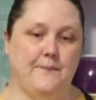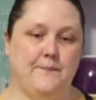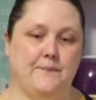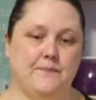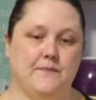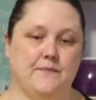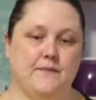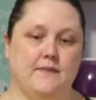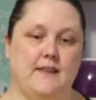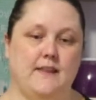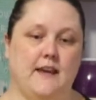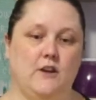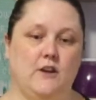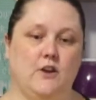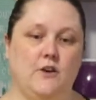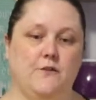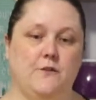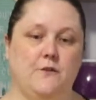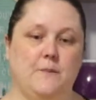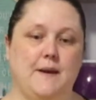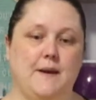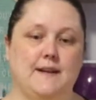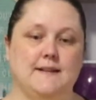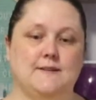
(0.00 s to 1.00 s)
Thank you for
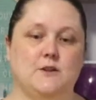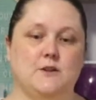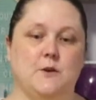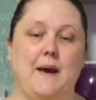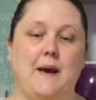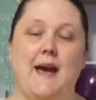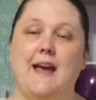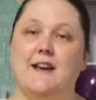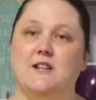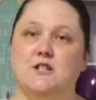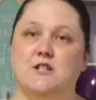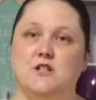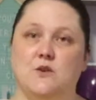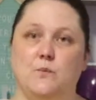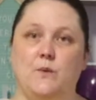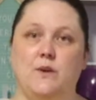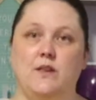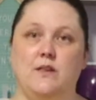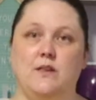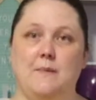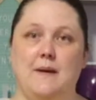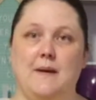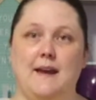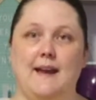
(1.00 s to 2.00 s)
being so patient with
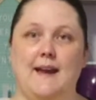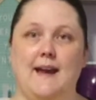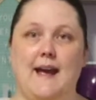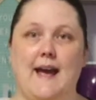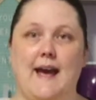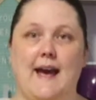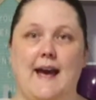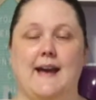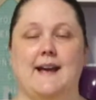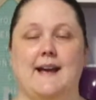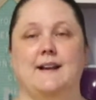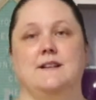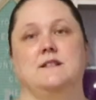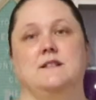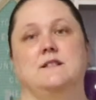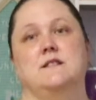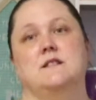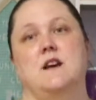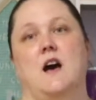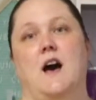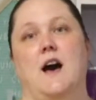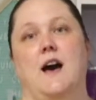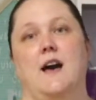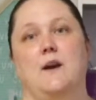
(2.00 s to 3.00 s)
me, and
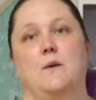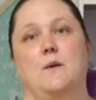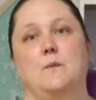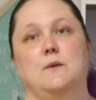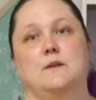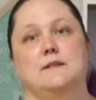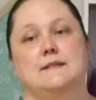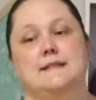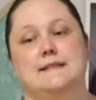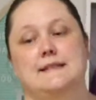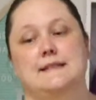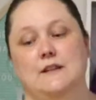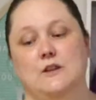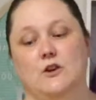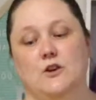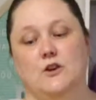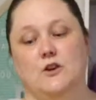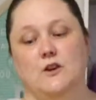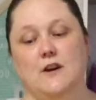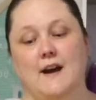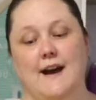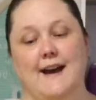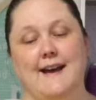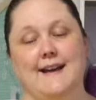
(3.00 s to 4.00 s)
I will see you
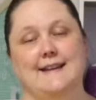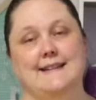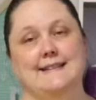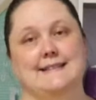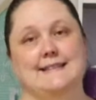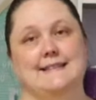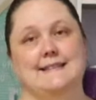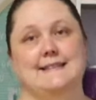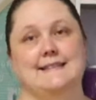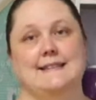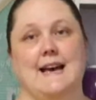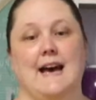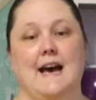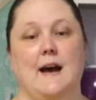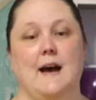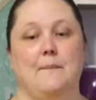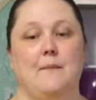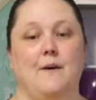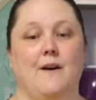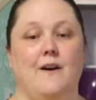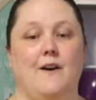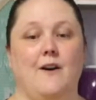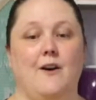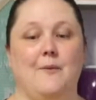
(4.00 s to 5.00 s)
guys on
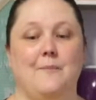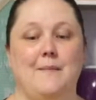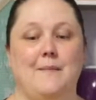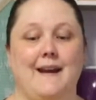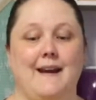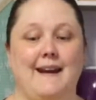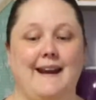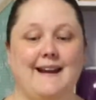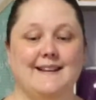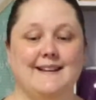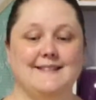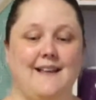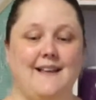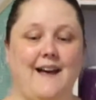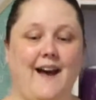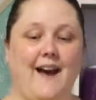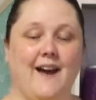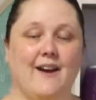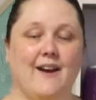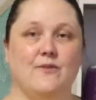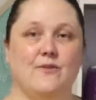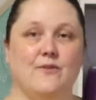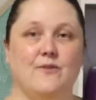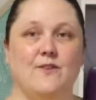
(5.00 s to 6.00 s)
my next
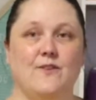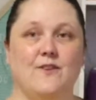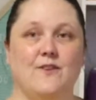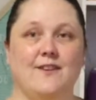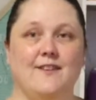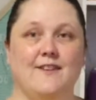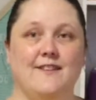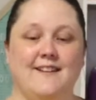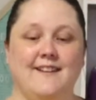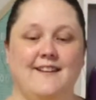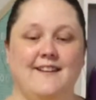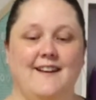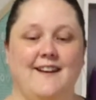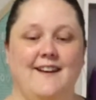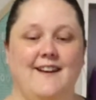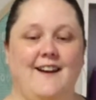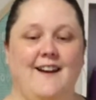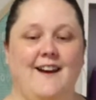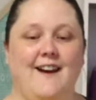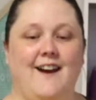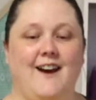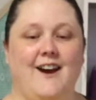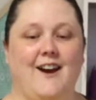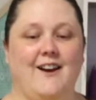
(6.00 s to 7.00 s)
live.
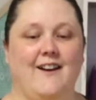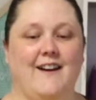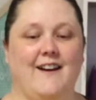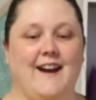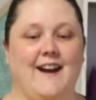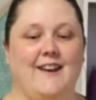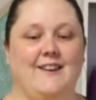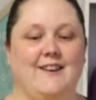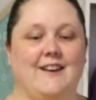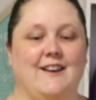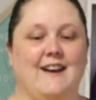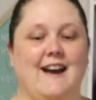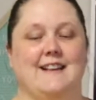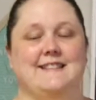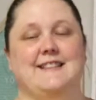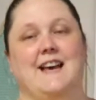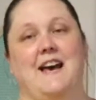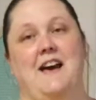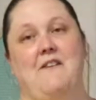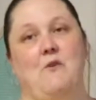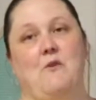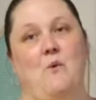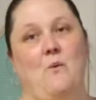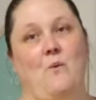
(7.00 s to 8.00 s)
All right, you guys have
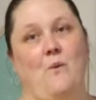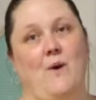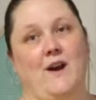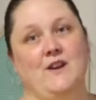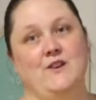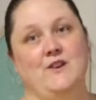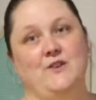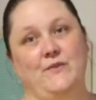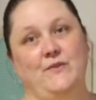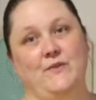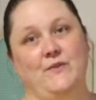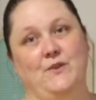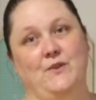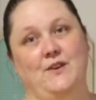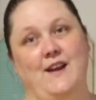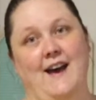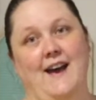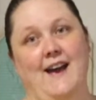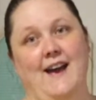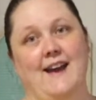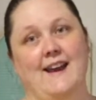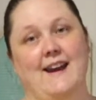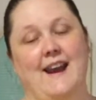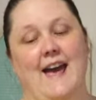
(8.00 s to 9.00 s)
a wonderful night,
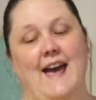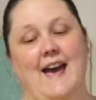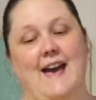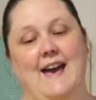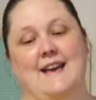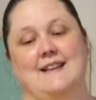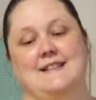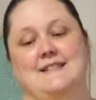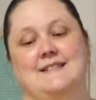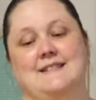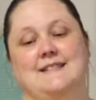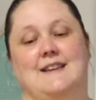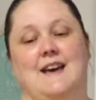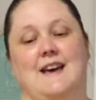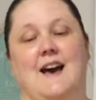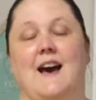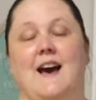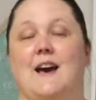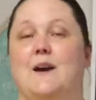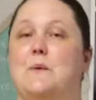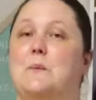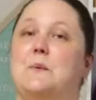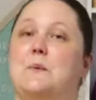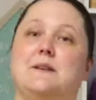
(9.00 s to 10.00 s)
and I
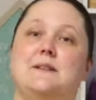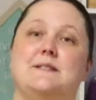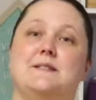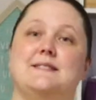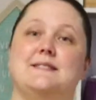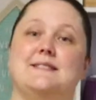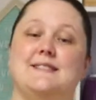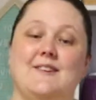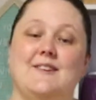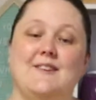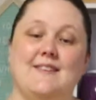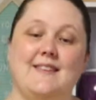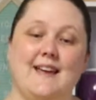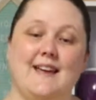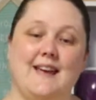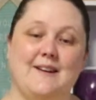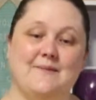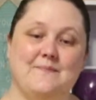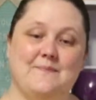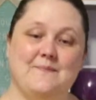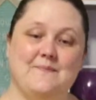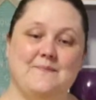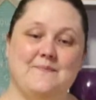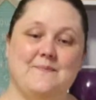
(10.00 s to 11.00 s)
will see you then.
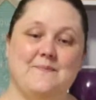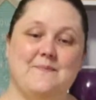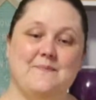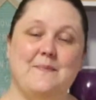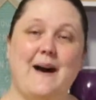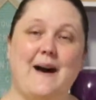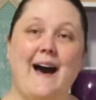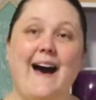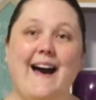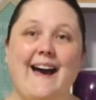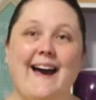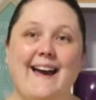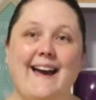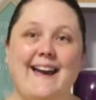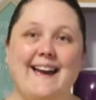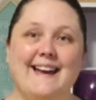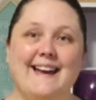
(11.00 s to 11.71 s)
Bye.